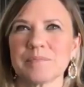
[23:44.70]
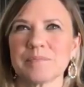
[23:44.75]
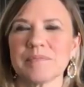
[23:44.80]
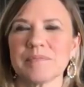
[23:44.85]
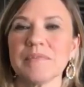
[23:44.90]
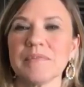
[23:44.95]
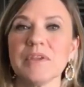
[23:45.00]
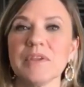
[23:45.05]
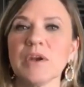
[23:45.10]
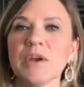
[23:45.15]

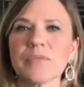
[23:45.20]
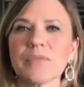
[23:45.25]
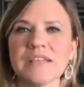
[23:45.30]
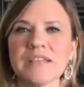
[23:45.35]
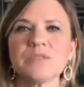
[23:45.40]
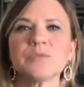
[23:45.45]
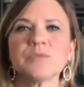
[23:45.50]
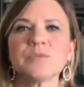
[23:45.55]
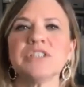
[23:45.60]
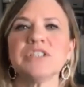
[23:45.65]
you know,
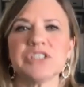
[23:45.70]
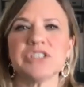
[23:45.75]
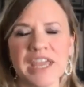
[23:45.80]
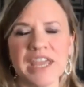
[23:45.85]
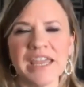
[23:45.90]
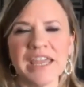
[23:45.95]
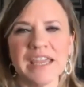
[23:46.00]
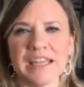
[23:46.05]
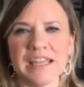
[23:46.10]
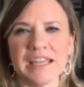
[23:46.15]
things would
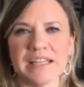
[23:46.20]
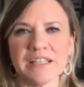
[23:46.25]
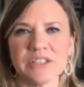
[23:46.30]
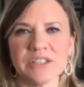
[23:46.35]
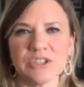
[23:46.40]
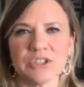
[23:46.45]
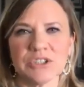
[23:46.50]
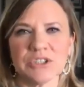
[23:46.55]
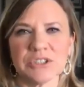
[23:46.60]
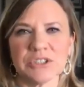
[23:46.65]

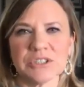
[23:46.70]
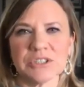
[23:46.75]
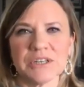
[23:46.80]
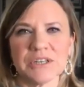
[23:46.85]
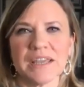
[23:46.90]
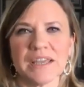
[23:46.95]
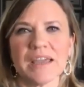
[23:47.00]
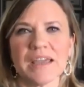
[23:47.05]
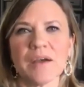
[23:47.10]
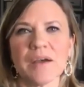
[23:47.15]
change.
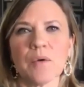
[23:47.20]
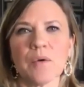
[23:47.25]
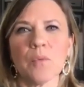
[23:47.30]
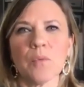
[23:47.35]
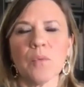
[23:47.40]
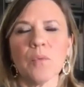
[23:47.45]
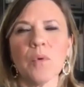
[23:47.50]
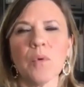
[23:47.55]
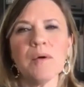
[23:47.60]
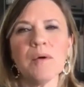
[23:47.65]

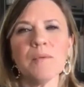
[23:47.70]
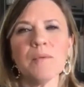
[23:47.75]
Well, what